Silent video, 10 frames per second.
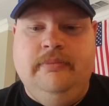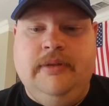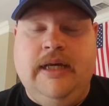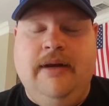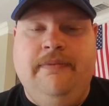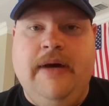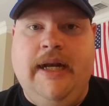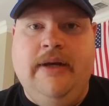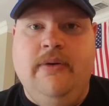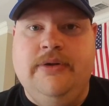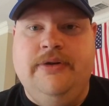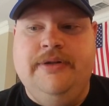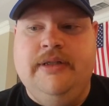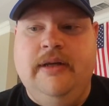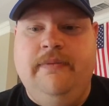kind of finding holsters
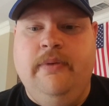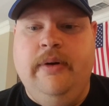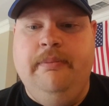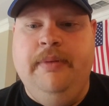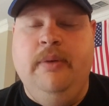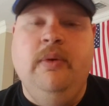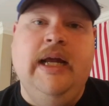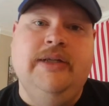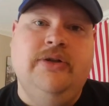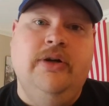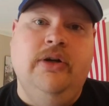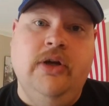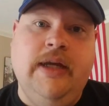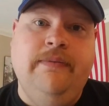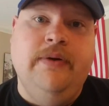and stuff for it. But when I started
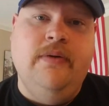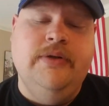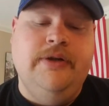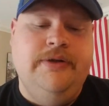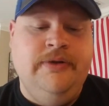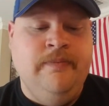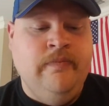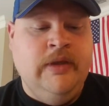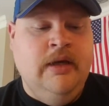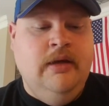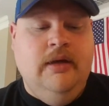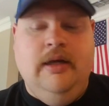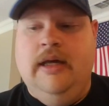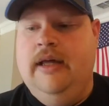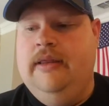looking for holsters,
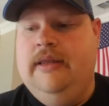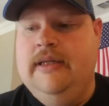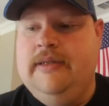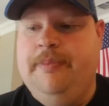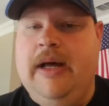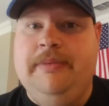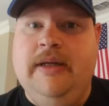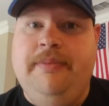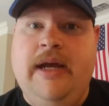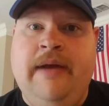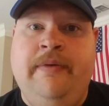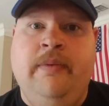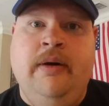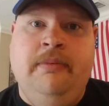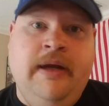this popped up
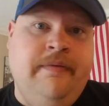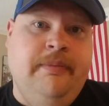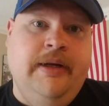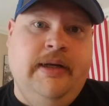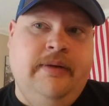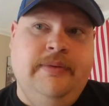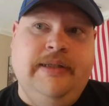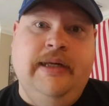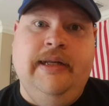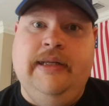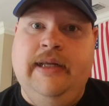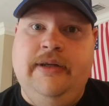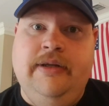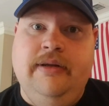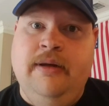everywhere. Everybody said, get
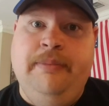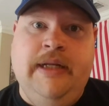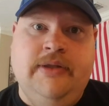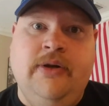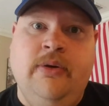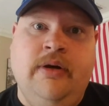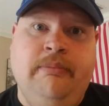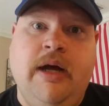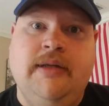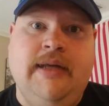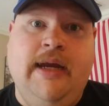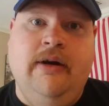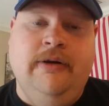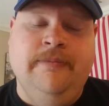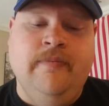a Ben Stoeger Boss
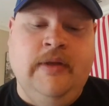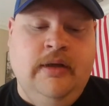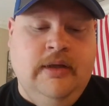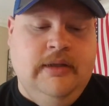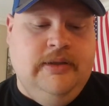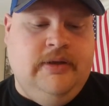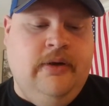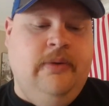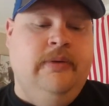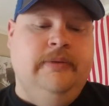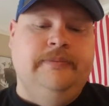hanger. So